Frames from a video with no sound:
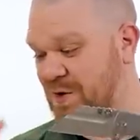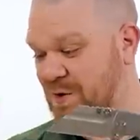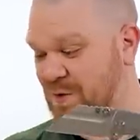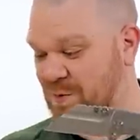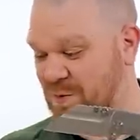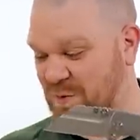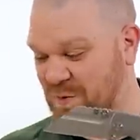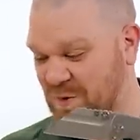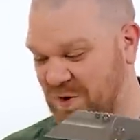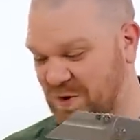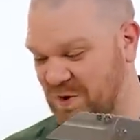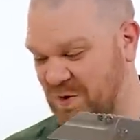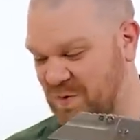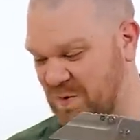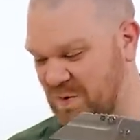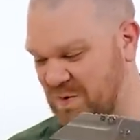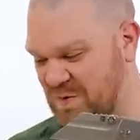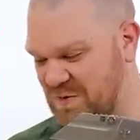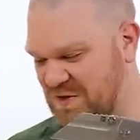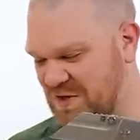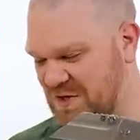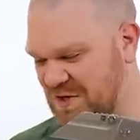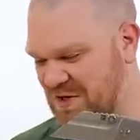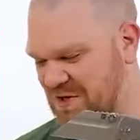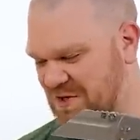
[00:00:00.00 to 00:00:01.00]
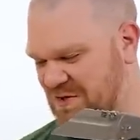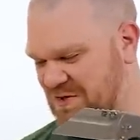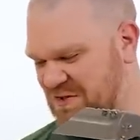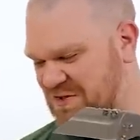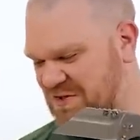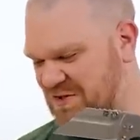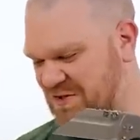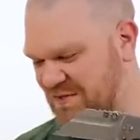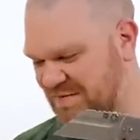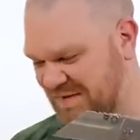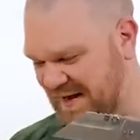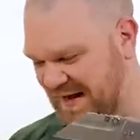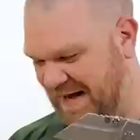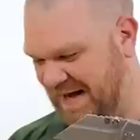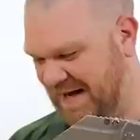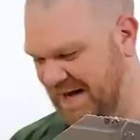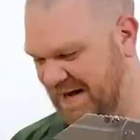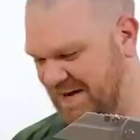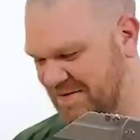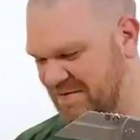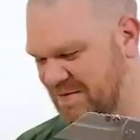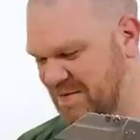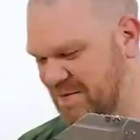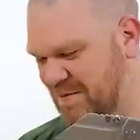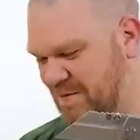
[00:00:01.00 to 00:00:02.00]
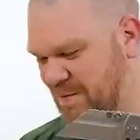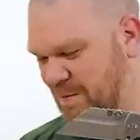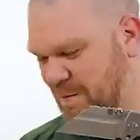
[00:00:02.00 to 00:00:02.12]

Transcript: quote unquote survive.